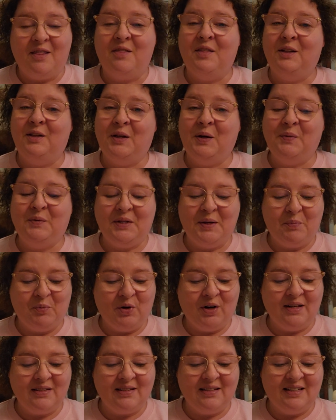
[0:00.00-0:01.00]
the lonely
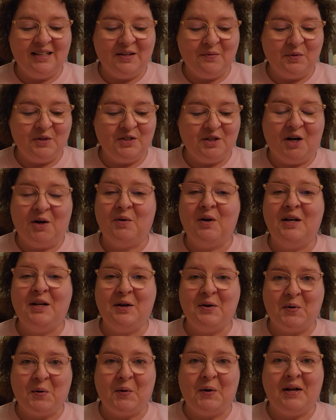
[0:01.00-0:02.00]
president was
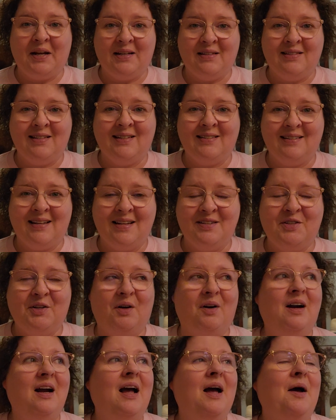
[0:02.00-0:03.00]
already courting a
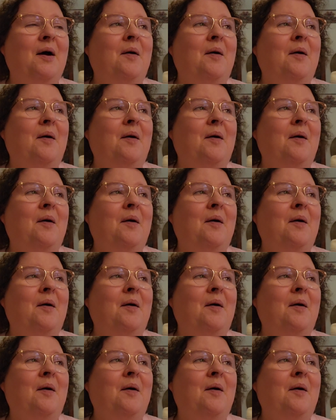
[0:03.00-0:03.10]
successor,